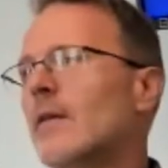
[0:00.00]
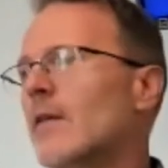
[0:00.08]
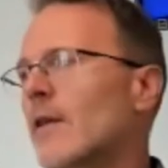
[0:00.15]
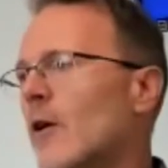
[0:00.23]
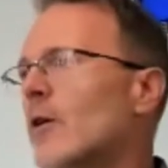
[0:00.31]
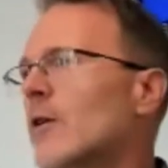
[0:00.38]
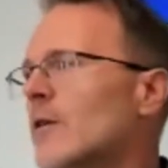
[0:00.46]
the
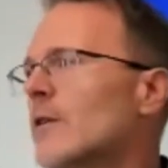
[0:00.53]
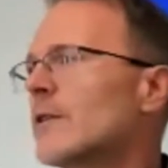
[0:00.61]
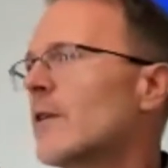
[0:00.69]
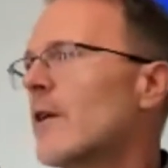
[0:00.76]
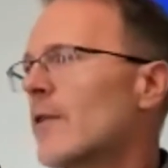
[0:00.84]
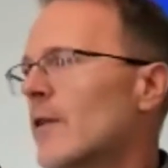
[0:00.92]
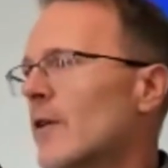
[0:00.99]
gardener is
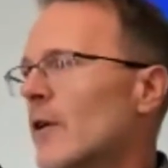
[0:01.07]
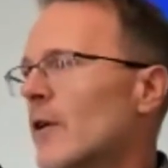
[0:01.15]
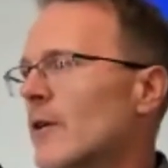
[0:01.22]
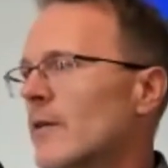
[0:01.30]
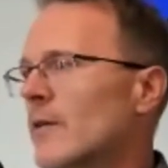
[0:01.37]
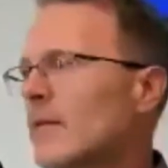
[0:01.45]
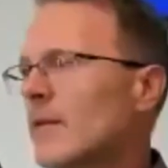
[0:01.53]
not the
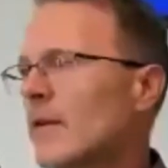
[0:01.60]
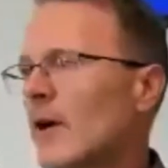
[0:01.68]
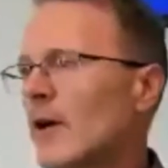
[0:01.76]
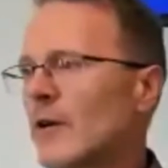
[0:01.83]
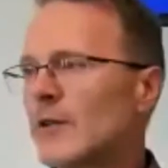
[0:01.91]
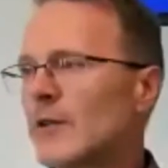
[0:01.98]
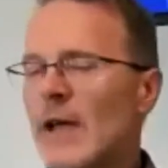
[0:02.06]
garden. The
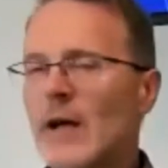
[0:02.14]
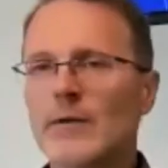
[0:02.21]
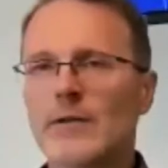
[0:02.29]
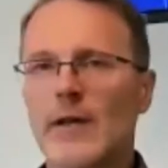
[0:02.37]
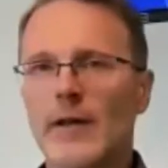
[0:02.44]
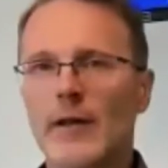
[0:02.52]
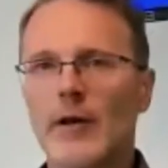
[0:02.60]
gardener is
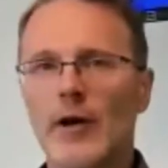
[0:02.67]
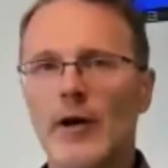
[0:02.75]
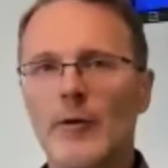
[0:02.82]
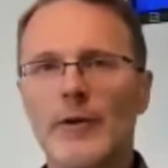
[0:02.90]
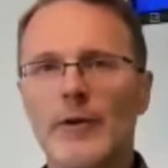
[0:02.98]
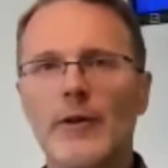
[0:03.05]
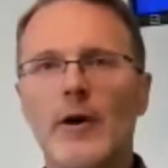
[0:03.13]
outside the
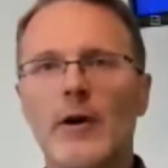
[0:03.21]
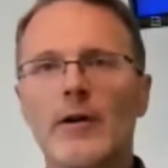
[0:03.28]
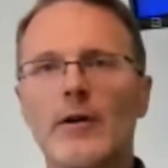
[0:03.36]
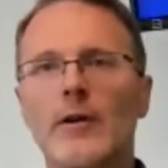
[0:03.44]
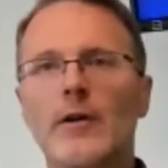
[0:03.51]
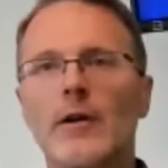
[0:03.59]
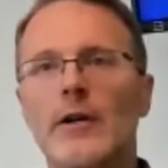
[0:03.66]
garden, but the
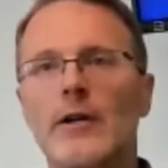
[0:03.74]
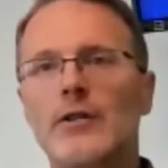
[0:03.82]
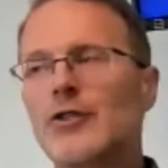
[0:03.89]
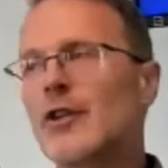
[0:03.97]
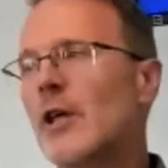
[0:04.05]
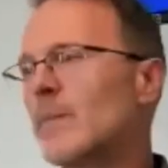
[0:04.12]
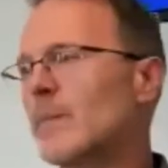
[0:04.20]
gardener
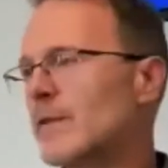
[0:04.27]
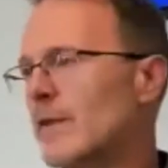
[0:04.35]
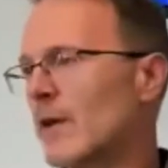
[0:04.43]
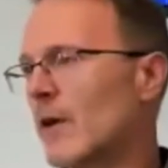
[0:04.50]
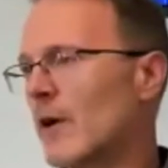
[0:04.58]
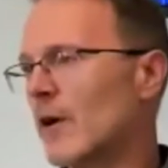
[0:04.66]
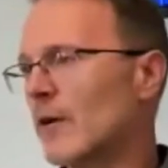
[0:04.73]
shapes the
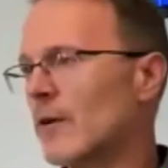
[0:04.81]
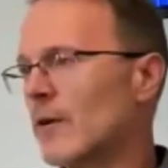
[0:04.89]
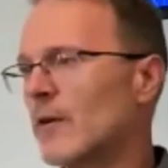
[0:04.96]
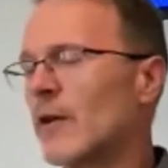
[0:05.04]
garden.